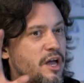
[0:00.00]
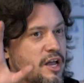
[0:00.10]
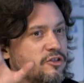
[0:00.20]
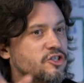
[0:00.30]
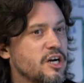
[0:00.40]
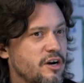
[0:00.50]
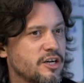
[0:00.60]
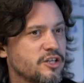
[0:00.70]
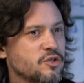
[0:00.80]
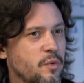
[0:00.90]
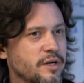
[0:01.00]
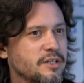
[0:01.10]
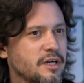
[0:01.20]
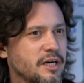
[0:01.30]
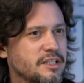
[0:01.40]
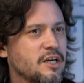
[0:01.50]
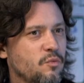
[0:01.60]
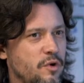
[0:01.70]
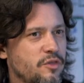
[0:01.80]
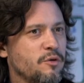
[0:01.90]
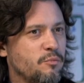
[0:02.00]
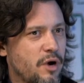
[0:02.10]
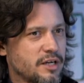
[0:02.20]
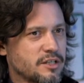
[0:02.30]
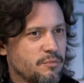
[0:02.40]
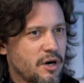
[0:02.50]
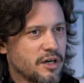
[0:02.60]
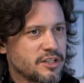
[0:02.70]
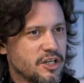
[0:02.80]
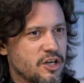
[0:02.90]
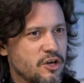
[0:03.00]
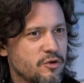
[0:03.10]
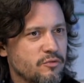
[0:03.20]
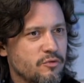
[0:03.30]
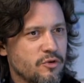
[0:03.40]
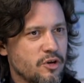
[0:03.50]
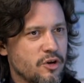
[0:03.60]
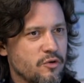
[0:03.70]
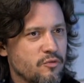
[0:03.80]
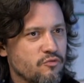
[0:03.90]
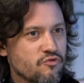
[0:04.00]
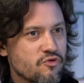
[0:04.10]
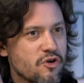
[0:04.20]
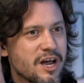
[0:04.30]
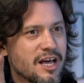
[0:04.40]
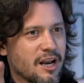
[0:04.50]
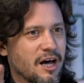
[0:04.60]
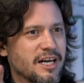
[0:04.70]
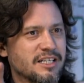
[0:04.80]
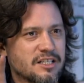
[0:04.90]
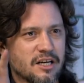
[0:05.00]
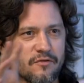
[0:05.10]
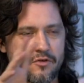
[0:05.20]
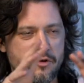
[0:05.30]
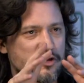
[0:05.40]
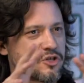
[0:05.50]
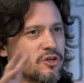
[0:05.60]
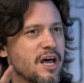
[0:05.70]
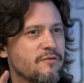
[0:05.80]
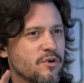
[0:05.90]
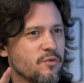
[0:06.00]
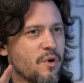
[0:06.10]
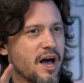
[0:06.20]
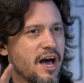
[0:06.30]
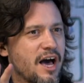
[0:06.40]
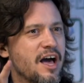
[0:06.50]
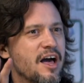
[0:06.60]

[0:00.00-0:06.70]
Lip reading: In general election 2019, with the Brexit Party, you realise that if you stood everywhere,